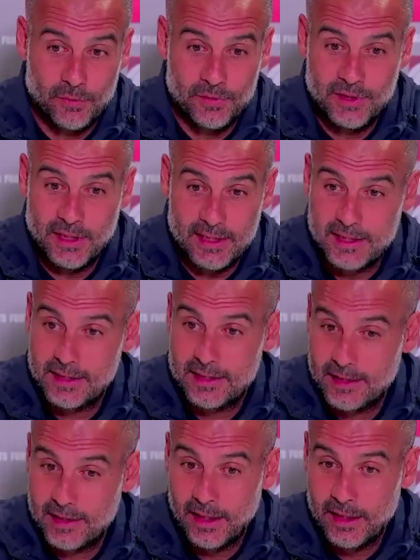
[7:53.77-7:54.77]
So just
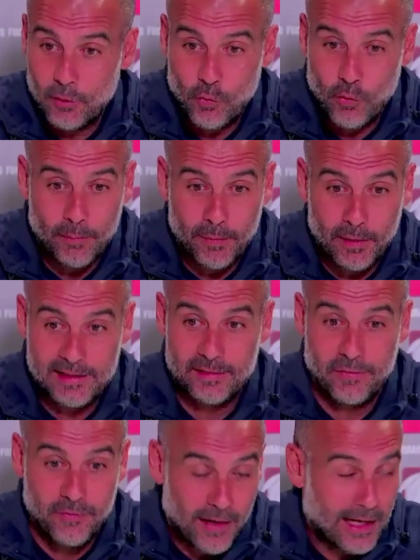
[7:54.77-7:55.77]
is an incredible, as a
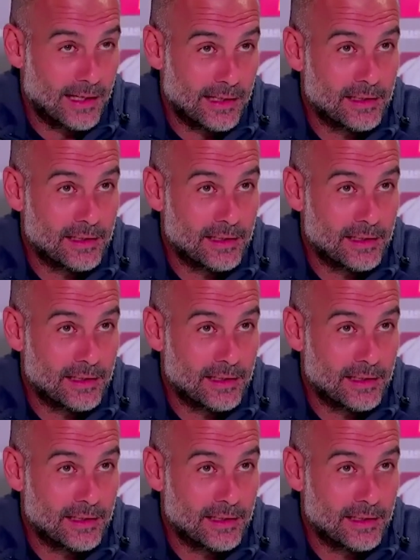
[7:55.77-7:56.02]
fan,